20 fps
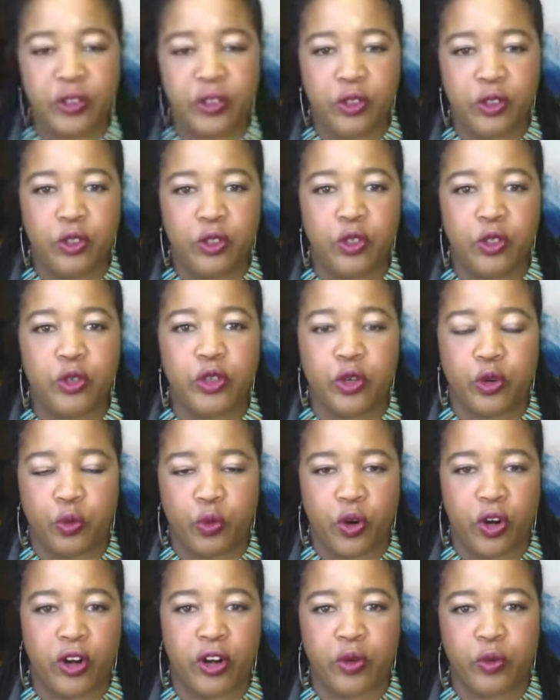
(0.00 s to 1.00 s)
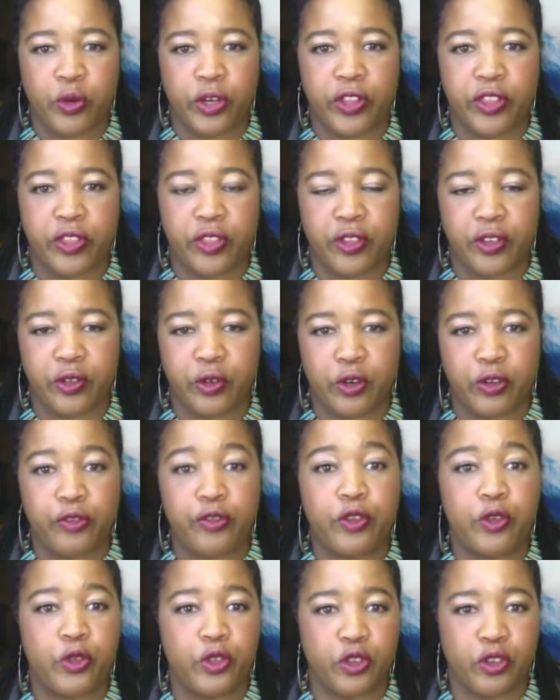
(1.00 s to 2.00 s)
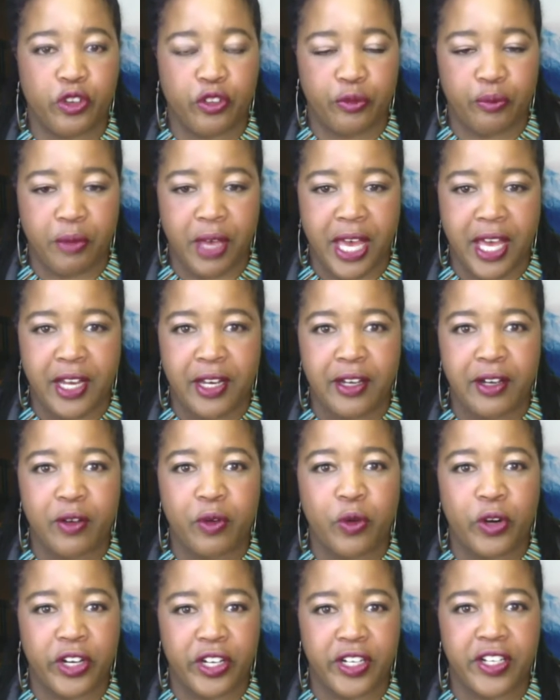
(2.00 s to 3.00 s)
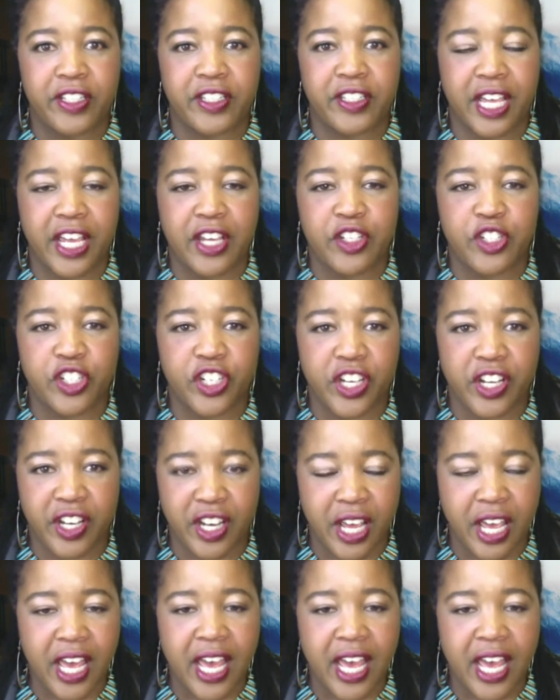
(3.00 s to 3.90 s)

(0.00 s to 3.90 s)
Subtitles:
do your work with your Future of Men organization,